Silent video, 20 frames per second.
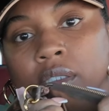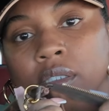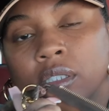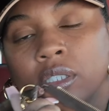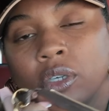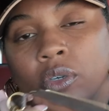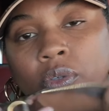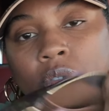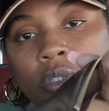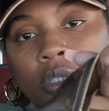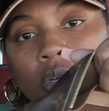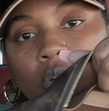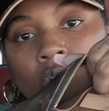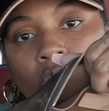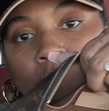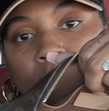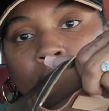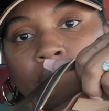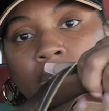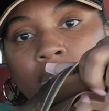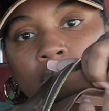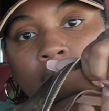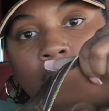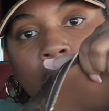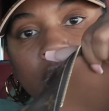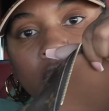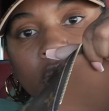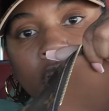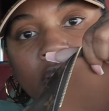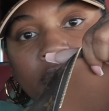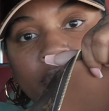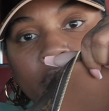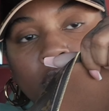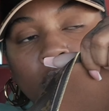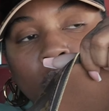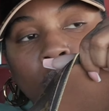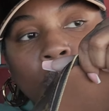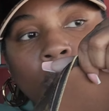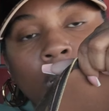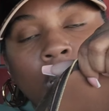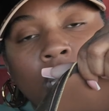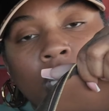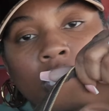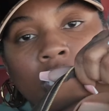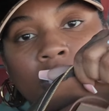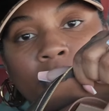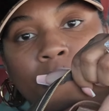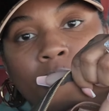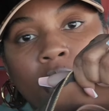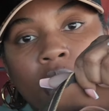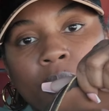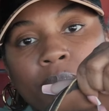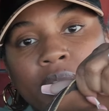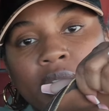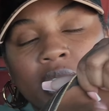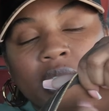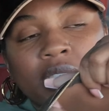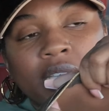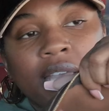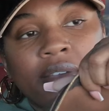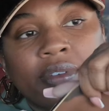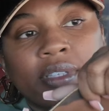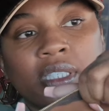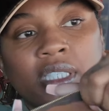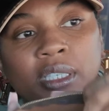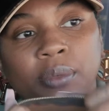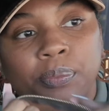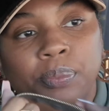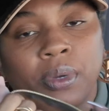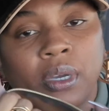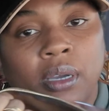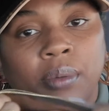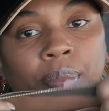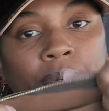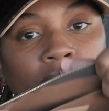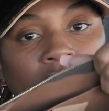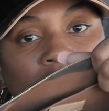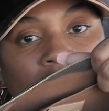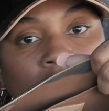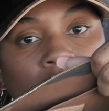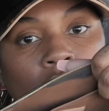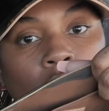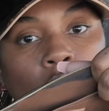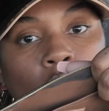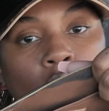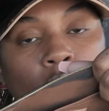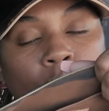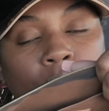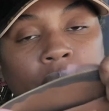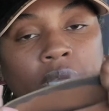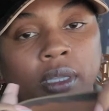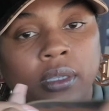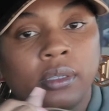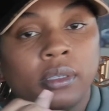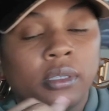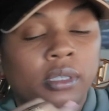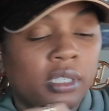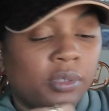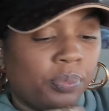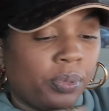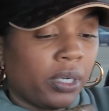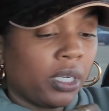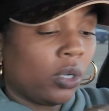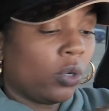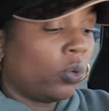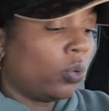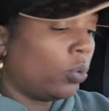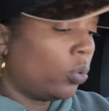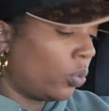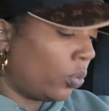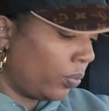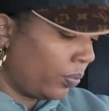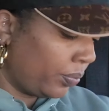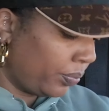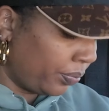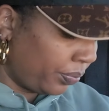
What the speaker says: So it's open, and then you have a little compartment. It doesn't have a zipper, but it's just open. It's pretty cool.